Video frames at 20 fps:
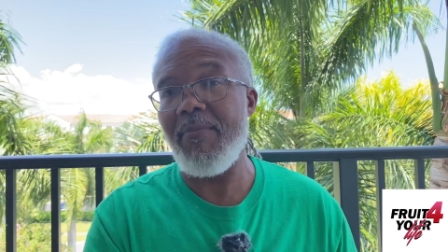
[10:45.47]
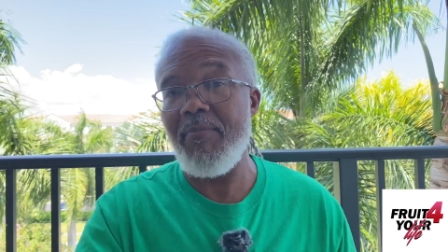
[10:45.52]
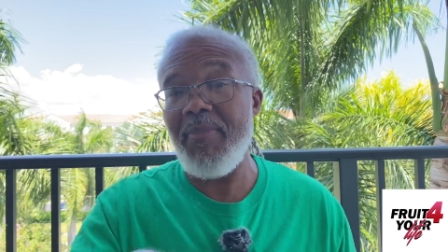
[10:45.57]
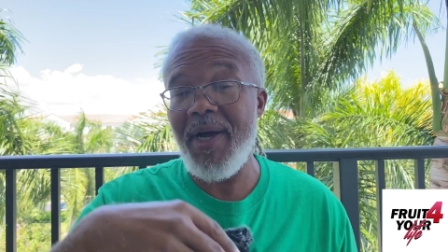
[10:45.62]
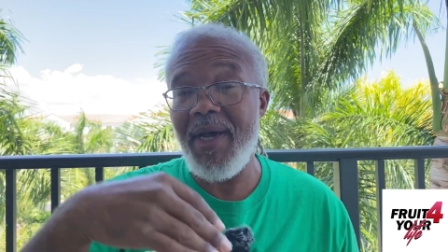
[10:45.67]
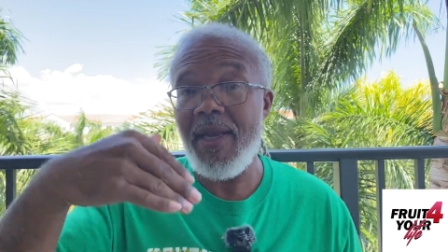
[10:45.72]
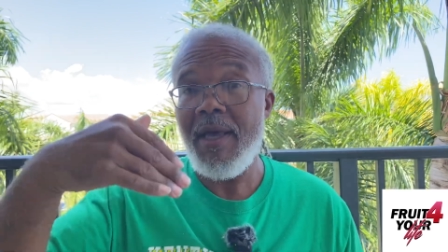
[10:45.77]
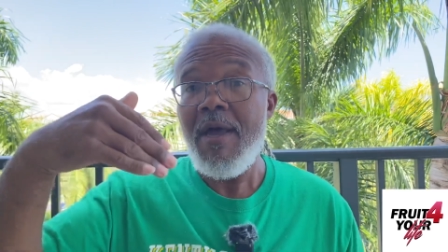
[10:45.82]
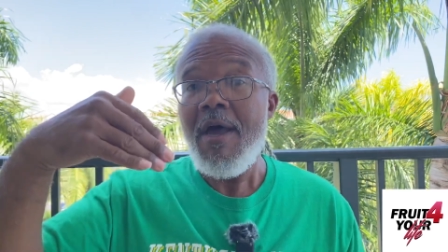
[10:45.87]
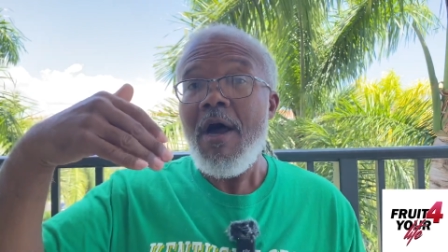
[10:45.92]

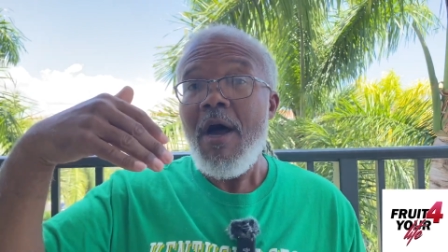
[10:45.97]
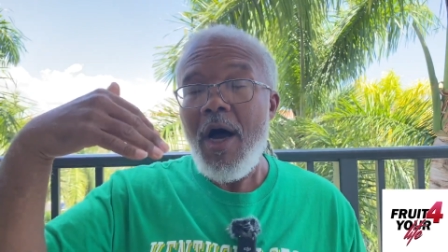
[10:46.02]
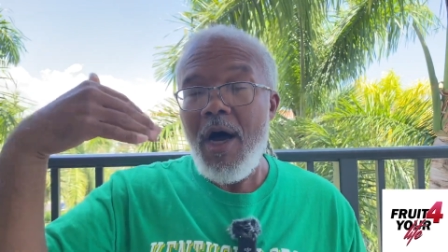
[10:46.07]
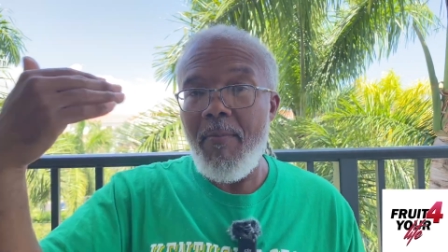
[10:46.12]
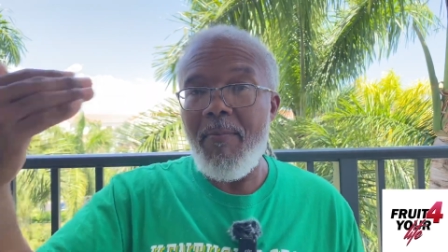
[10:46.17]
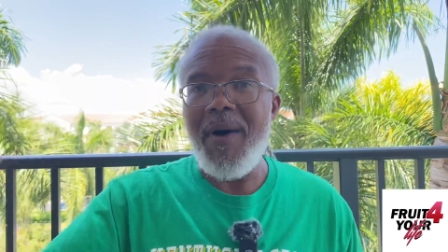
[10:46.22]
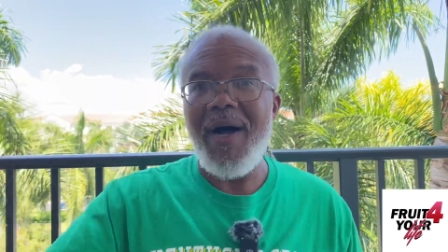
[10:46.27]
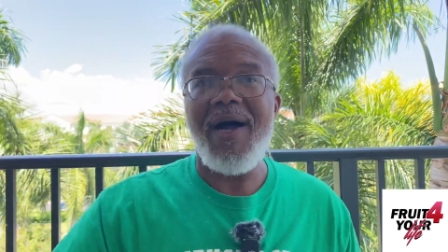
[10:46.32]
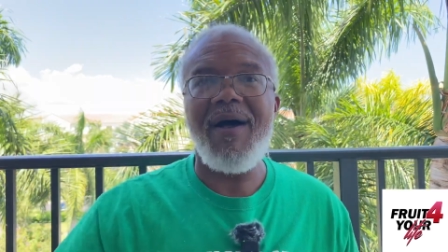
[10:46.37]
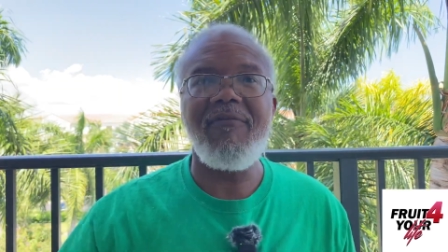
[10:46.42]
but
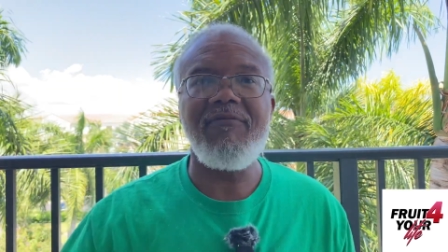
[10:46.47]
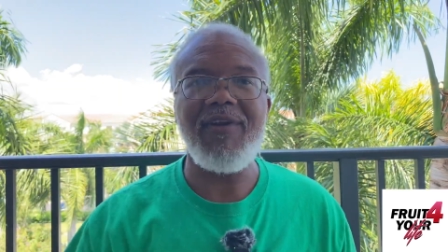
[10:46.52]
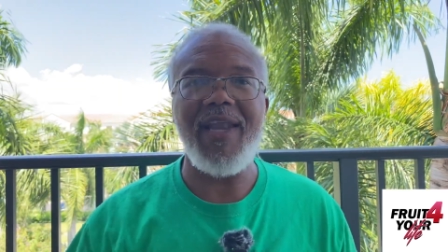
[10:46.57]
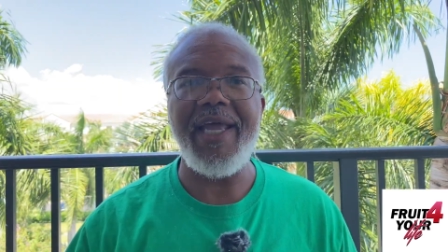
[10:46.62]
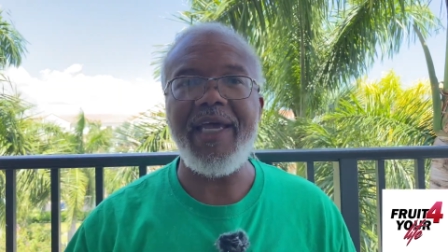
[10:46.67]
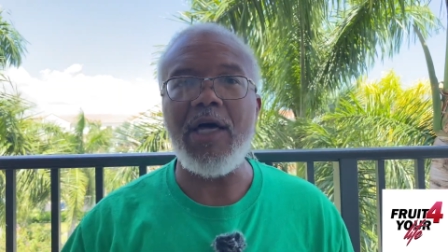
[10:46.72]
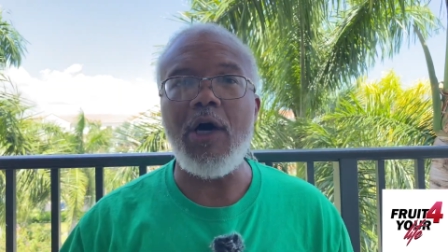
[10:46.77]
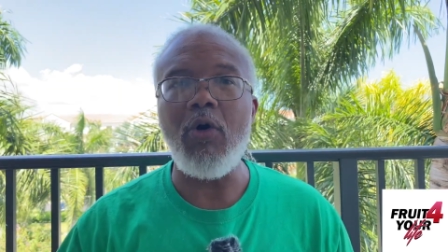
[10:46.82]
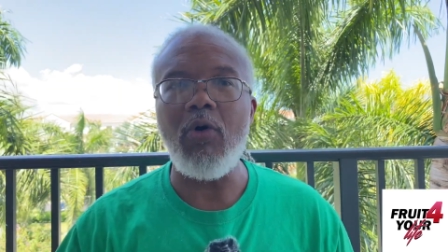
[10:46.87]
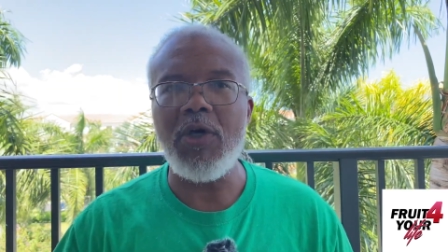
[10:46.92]
above
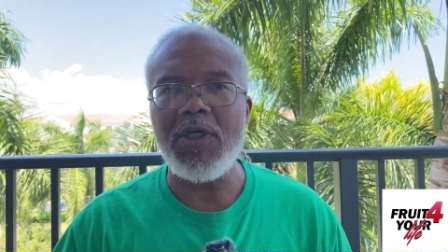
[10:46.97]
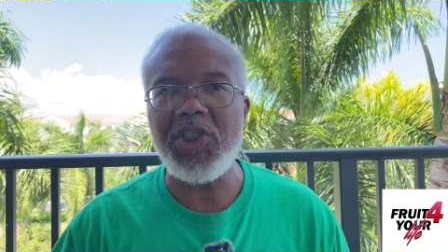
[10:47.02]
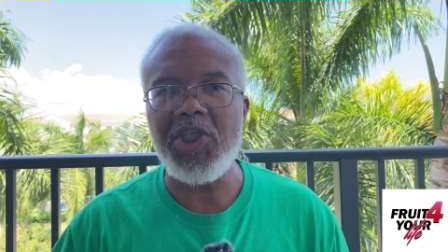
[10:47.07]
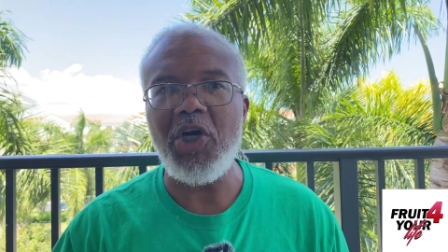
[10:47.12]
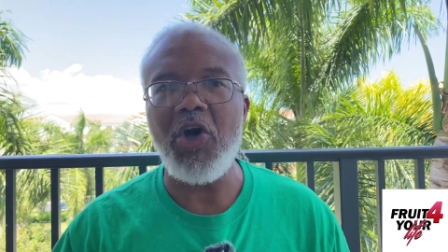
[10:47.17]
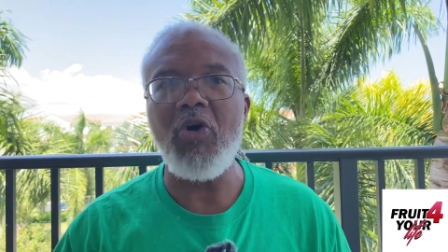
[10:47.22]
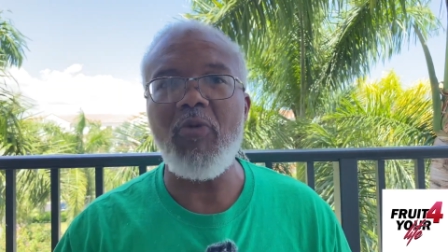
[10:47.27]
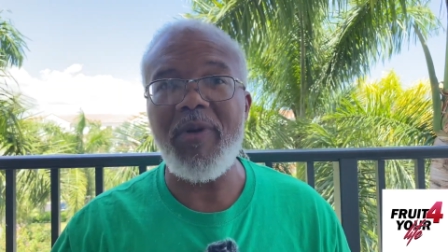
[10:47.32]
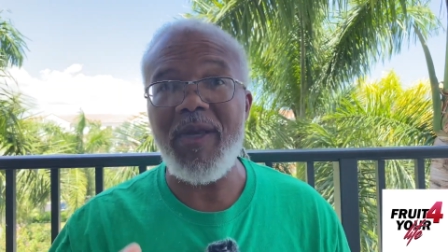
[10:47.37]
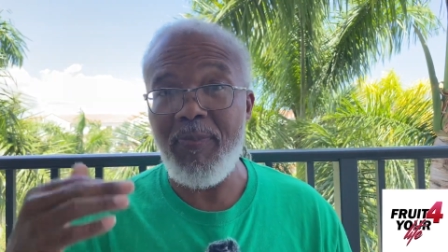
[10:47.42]
Lake
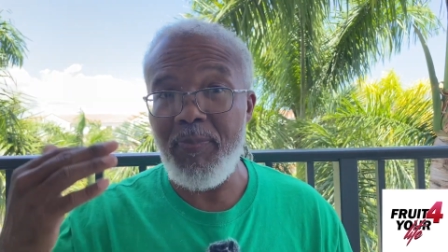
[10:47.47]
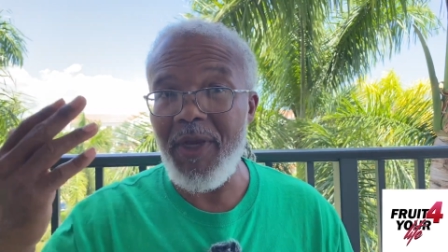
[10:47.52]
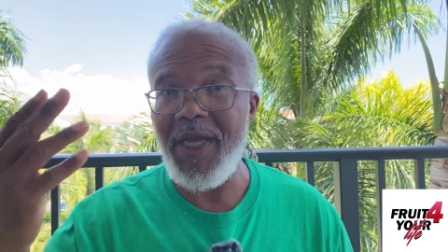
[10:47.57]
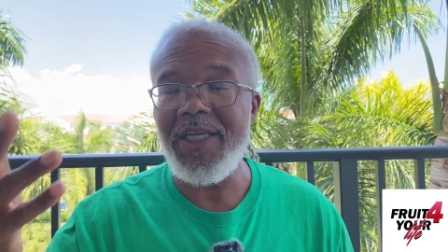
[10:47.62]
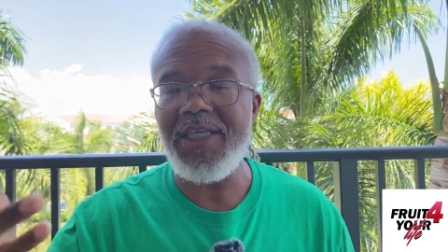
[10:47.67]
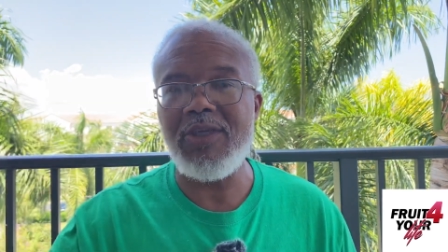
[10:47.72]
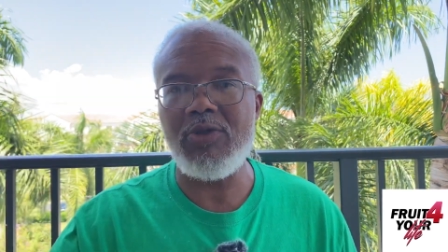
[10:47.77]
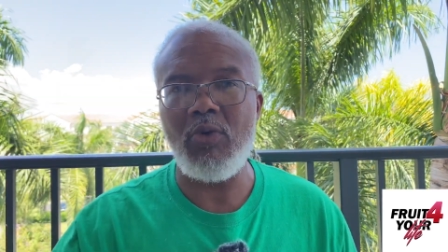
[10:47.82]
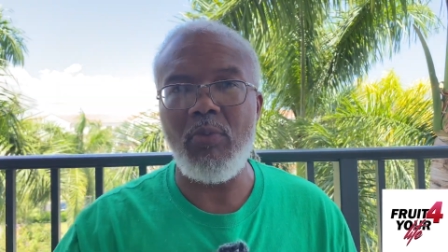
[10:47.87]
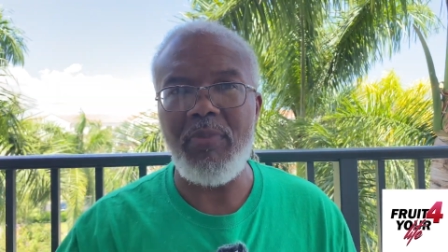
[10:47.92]
Okeechobee,
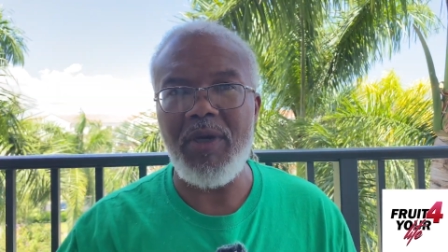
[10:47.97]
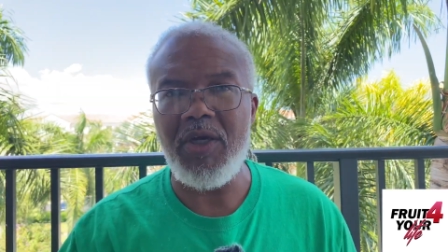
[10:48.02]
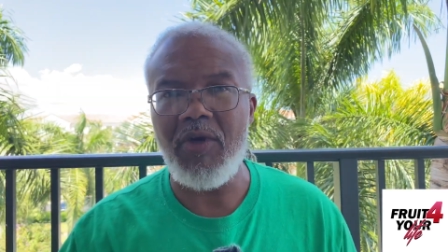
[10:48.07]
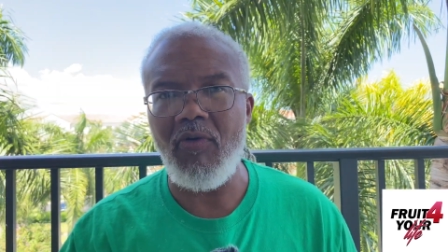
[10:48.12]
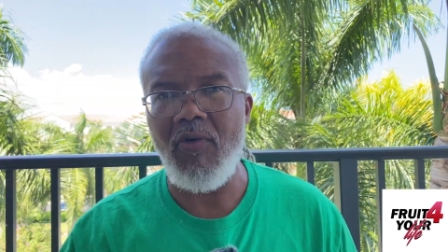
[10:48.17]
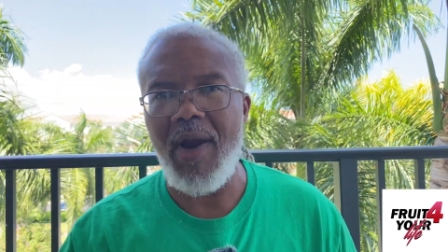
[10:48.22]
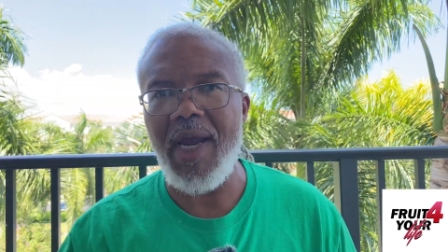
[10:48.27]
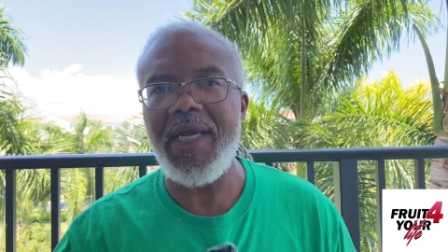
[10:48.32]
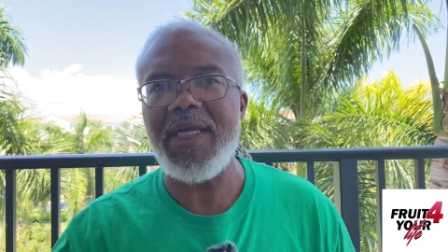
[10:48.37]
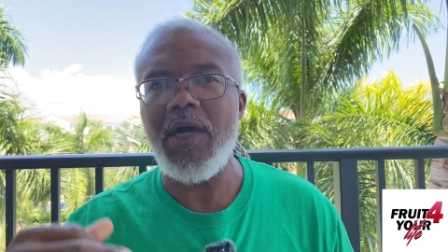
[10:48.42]
peaches will be
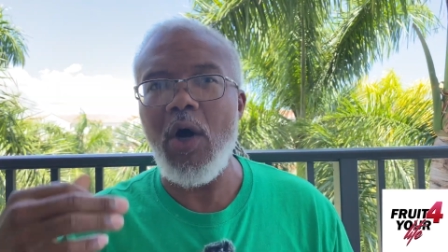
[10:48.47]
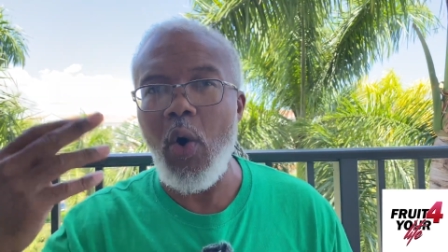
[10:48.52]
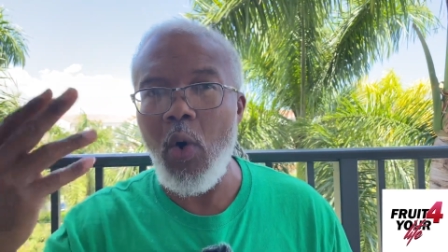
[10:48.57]
great.